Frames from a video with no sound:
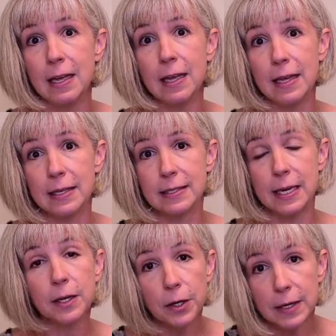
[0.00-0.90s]
is
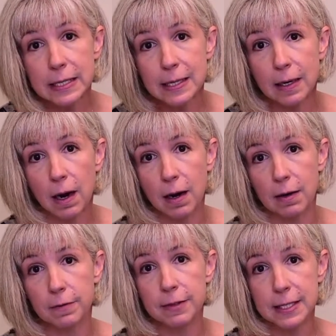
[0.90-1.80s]
increasing
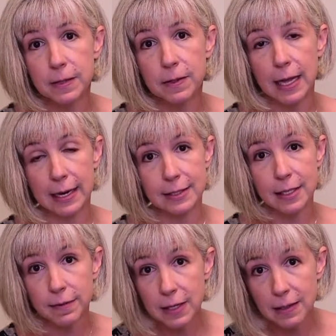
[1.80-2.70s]
our physical
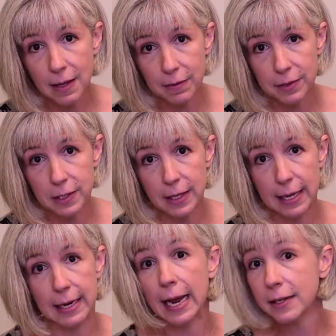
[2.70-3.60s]
activity level
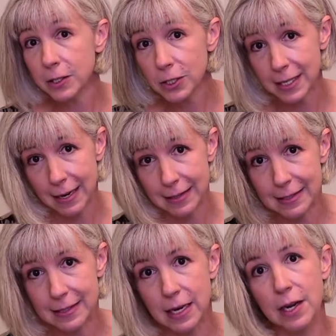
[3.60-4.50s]
and exercise.